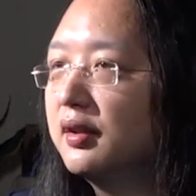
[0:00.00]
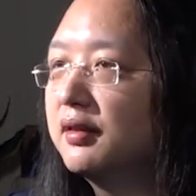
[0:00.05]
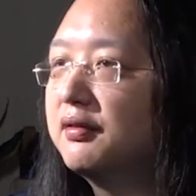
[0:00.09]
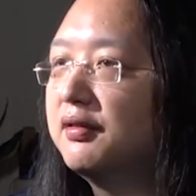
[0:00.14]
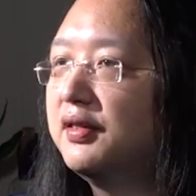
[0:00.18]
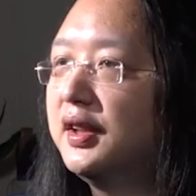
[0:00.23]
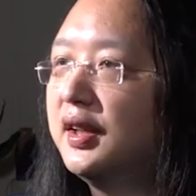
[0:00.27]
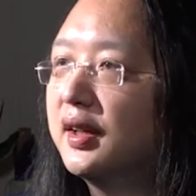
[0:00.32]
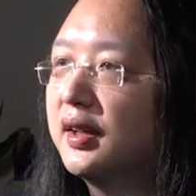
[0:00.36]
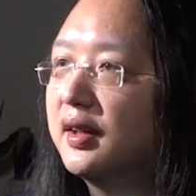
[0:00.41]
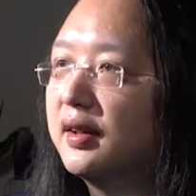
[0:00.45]

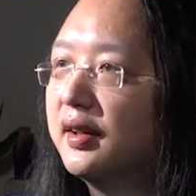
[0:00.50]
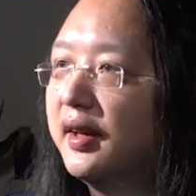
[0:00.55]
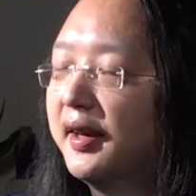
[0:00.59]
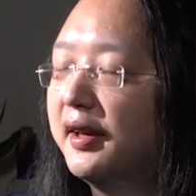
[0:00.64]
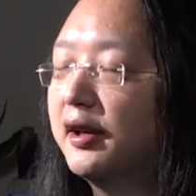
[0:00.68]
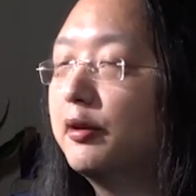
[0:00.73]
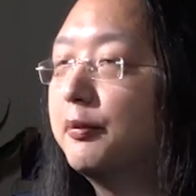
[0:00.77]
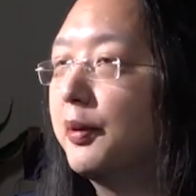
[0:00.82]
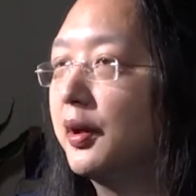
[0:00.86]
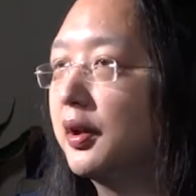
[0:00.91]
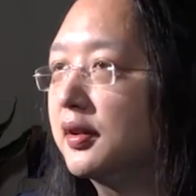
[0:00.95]
via
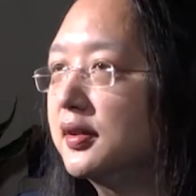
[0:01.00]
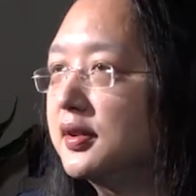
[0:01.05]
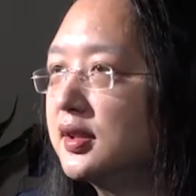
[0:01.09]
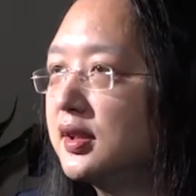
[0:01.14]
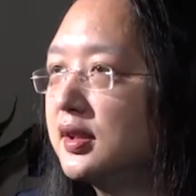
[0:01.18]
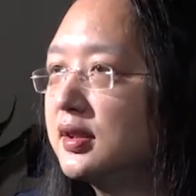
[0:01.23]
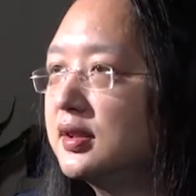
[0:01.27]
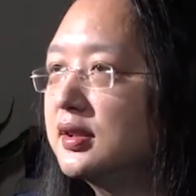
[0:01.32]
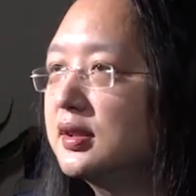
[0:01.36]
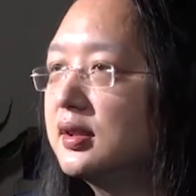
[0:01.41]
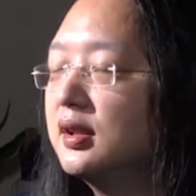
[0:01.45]

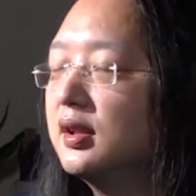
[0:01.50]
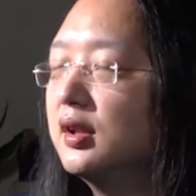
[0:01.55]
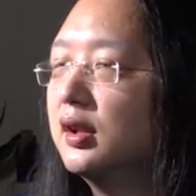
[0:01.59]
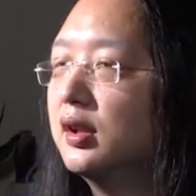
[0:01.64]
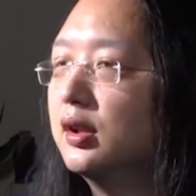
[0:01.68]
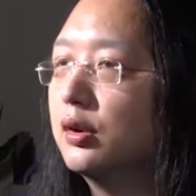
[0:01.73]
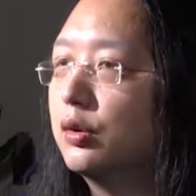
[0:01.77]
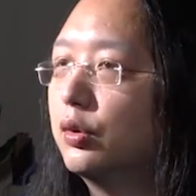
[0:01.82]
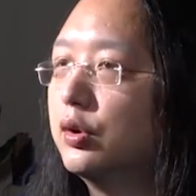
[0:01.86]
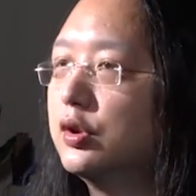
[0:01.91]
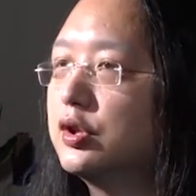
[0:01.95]
airboxes,
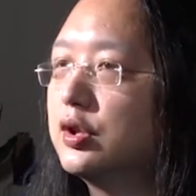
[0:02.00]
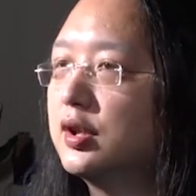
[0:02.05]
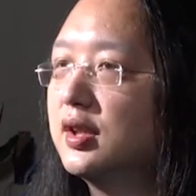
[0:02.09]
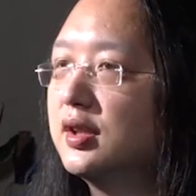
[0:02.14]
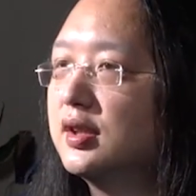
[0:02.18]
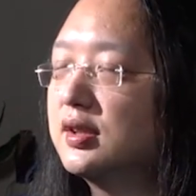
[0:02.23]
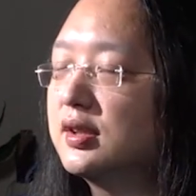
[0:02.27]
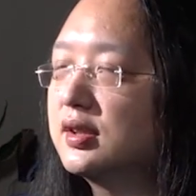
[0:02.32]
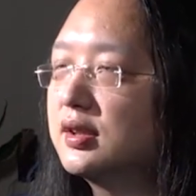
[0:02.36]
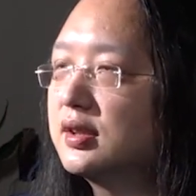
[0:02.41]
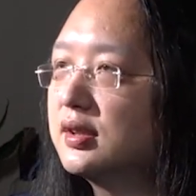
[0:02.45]
which
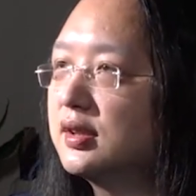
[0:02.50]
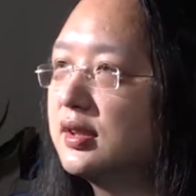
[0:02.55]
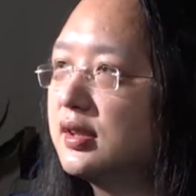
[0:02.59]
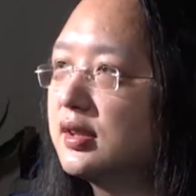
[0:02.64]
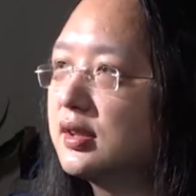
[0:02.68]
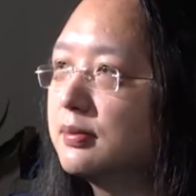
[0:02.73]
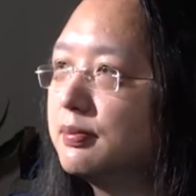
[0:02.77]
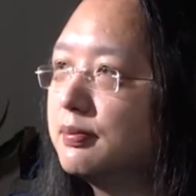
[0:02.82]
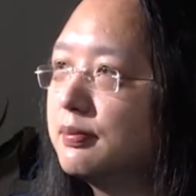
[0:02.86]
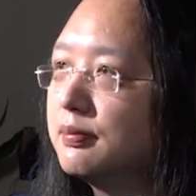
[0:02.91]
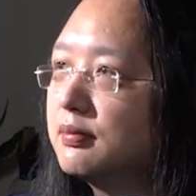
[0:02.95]
is
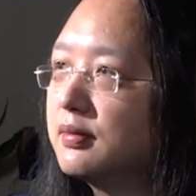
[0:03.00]
this